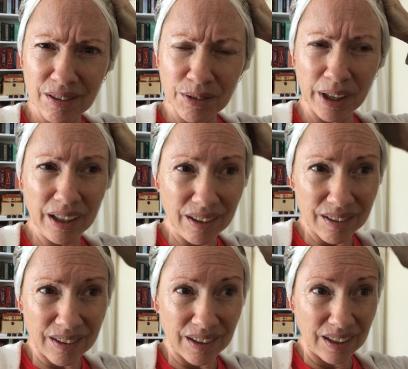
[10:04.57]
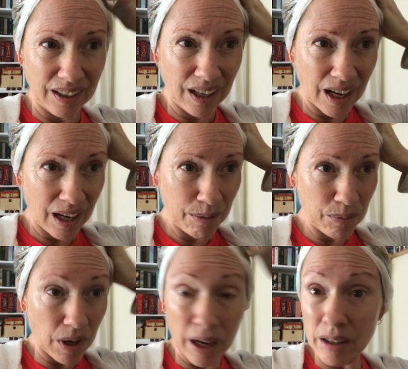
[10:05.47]
right? I'm,
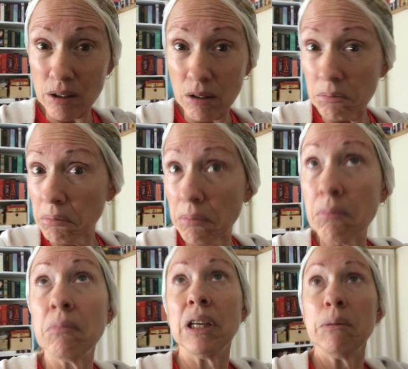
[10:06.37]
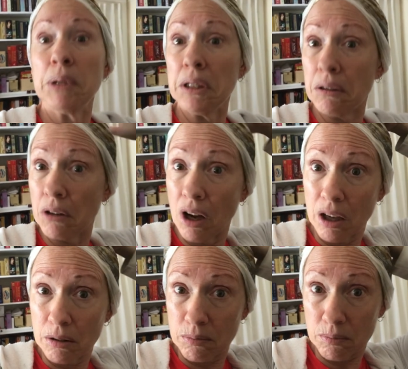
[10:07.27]
I don't know, maybe
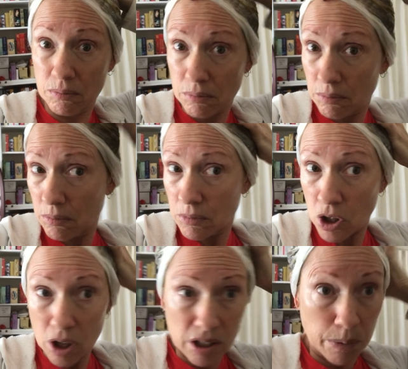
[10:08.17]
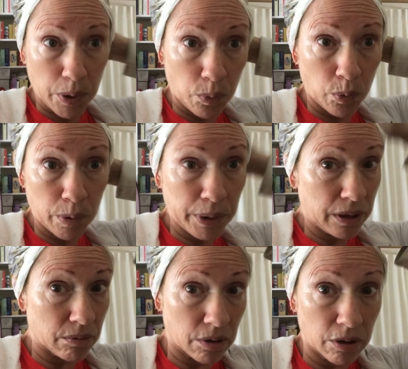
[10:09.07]
God talks about
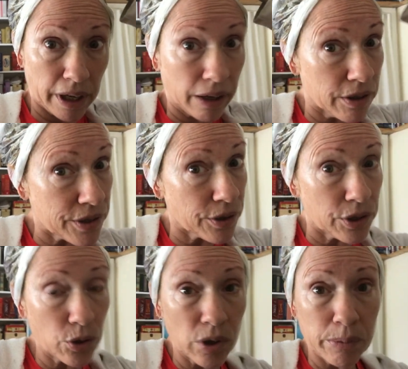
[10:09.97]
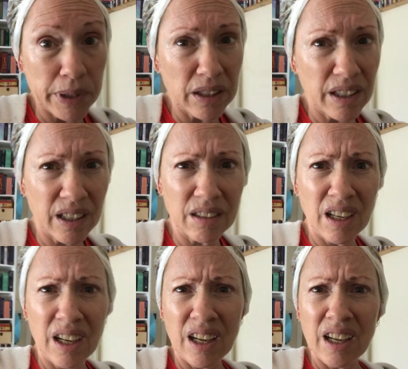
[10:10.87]
women, her hair is her adornment, and
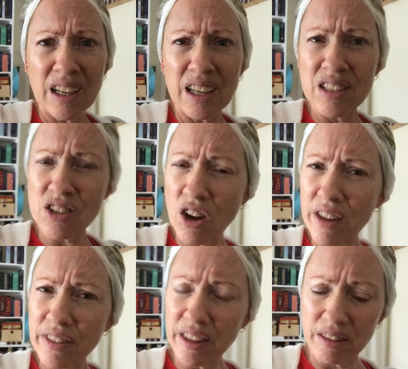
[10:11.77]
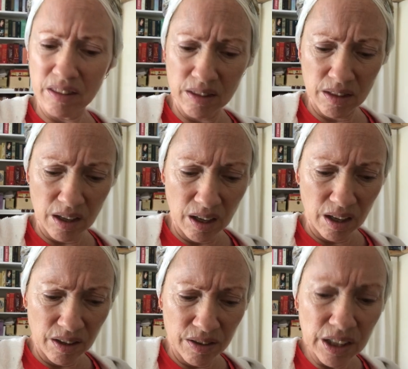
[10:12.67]
it's not that
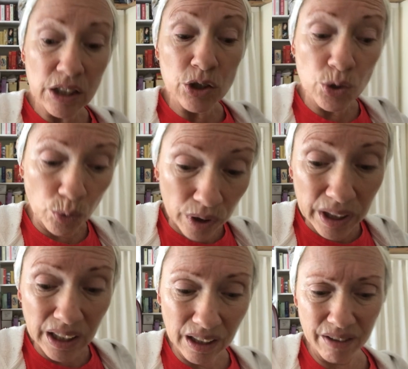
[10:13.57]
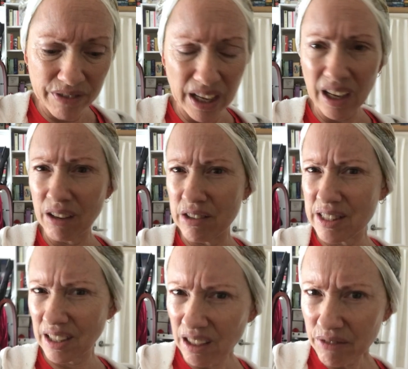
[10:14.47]
the adorning of the hair
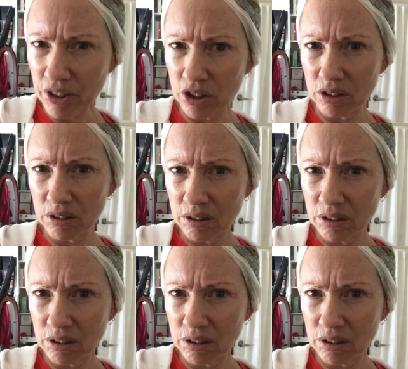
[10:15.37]
is evil,